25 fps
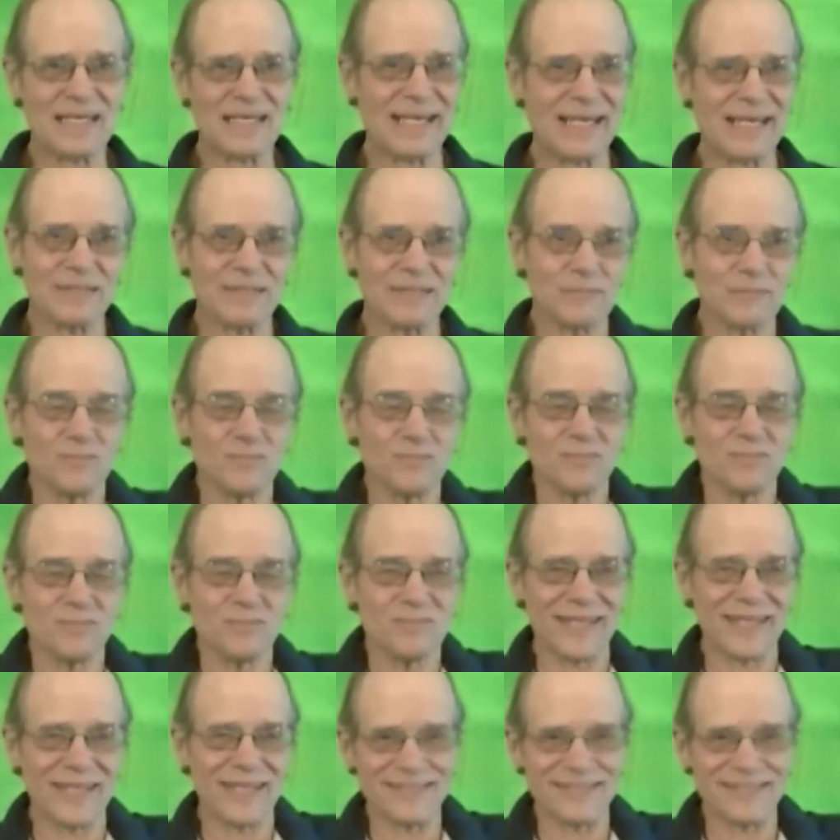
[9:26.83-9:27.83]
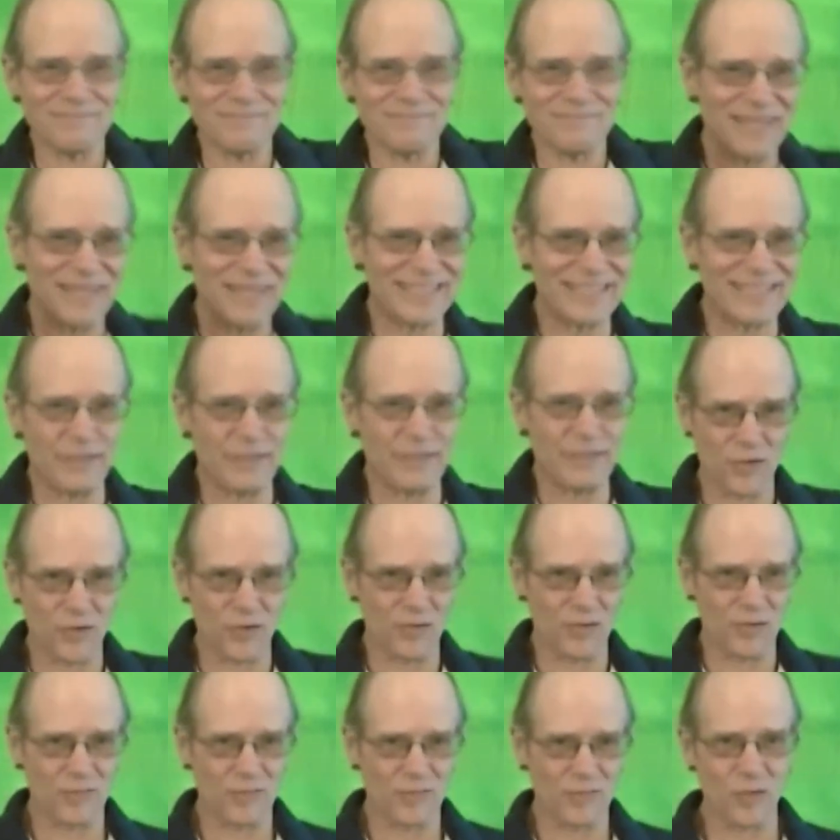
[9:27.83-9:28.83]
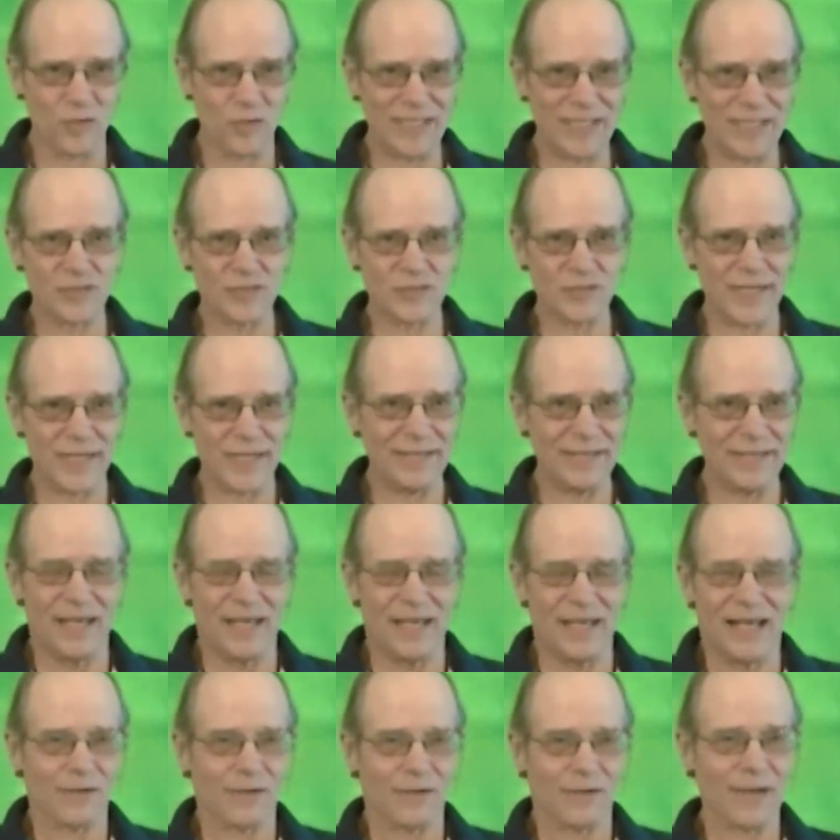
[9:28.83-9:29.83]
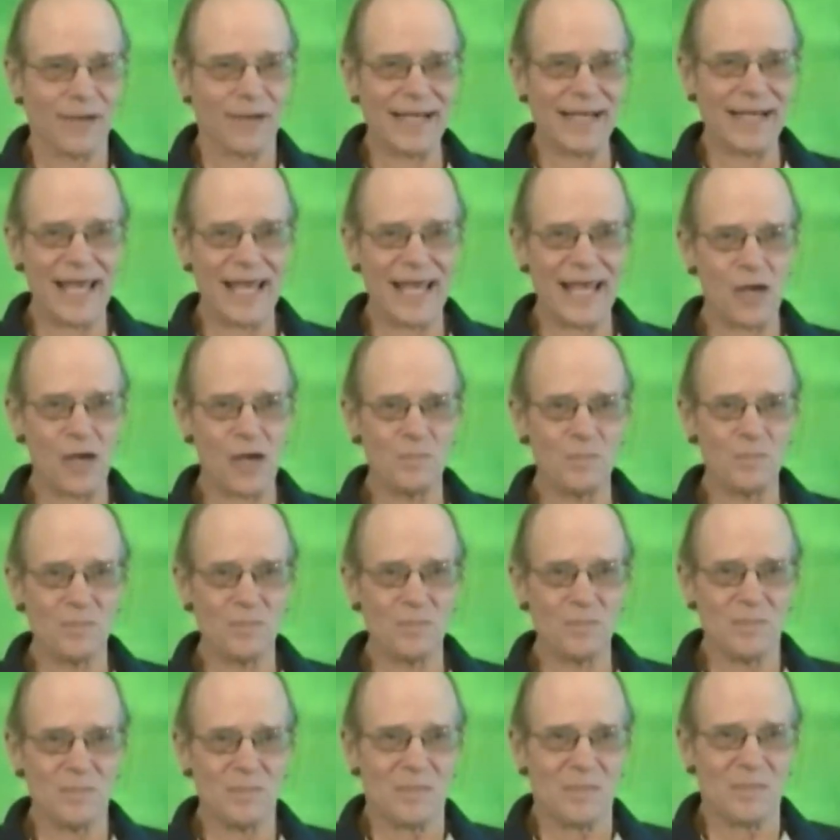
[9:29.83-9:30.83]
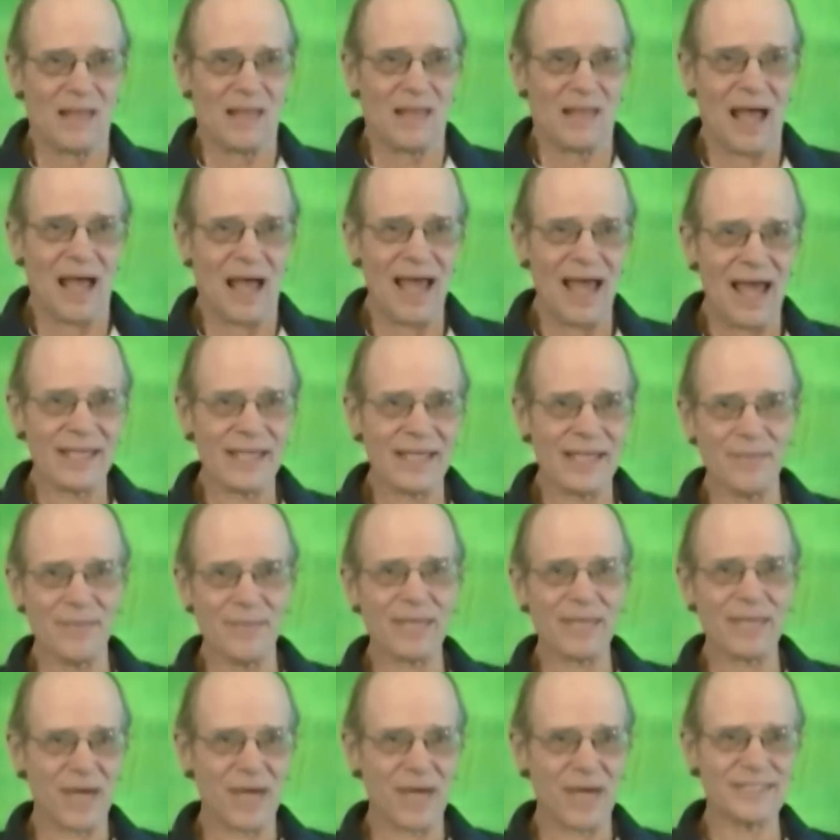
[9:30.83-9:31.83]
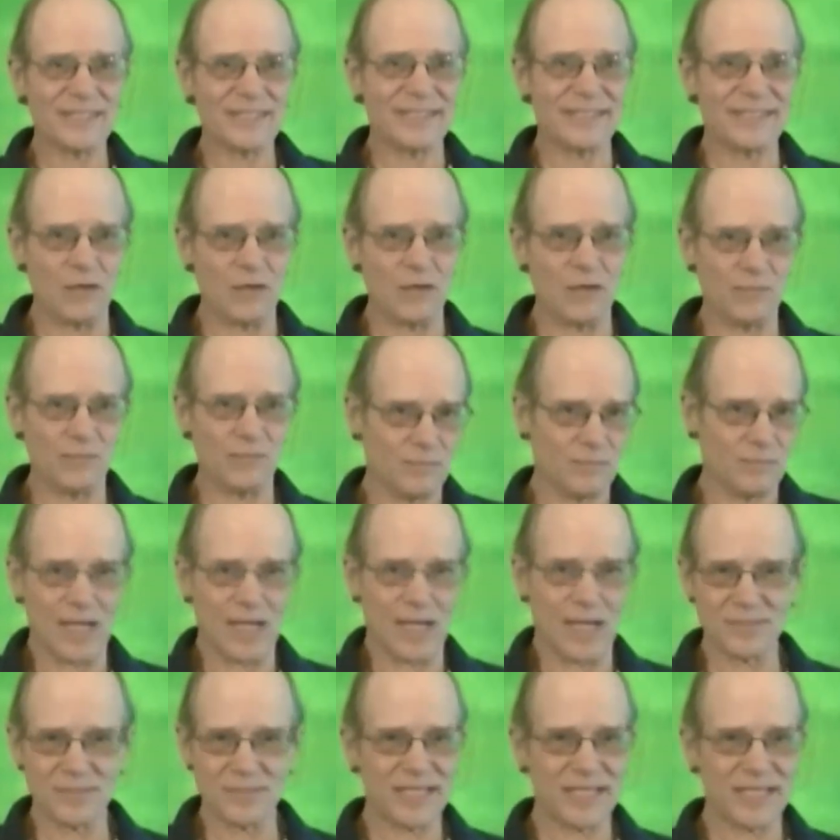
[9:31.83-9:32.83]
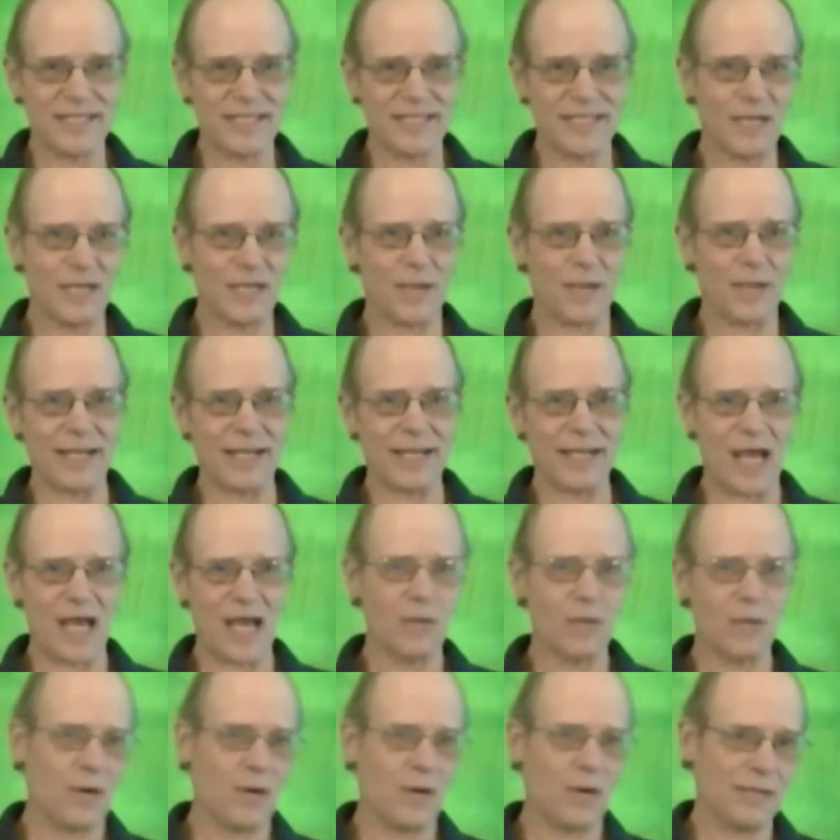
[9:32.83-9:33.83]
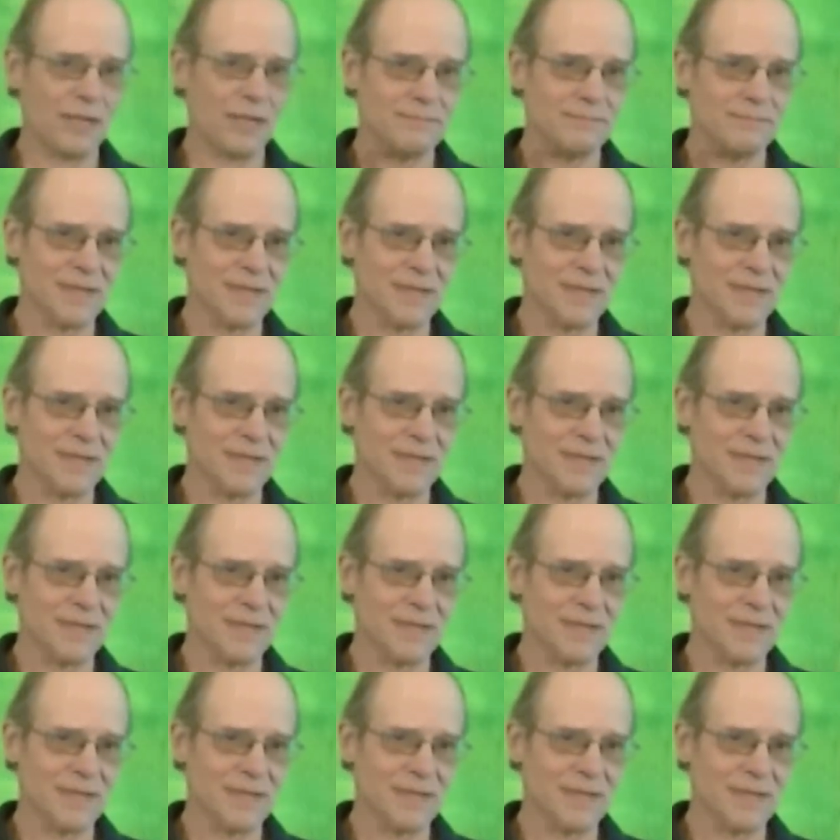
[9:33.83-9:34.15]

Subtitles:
Like I said, for green screen right now, I can make myself, I'm standing here right now, but